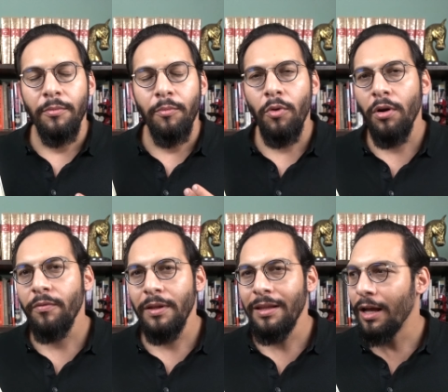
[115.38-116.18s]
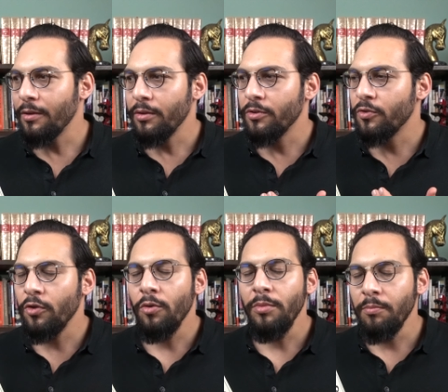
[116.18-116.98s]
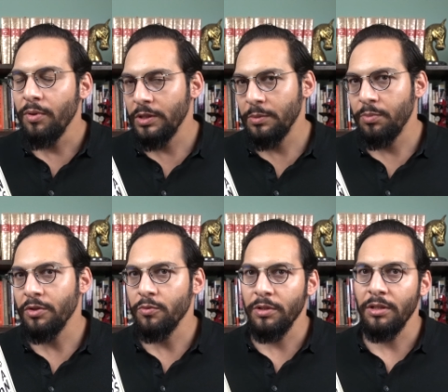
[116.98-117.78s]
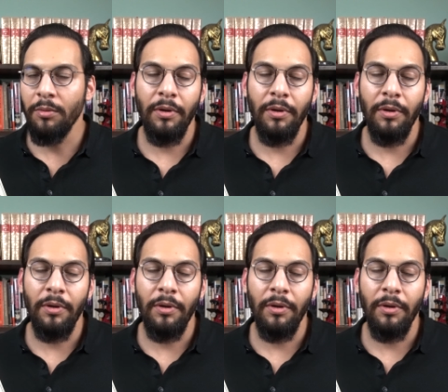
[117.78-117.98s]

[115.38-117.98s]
More often than not, there's so many business books written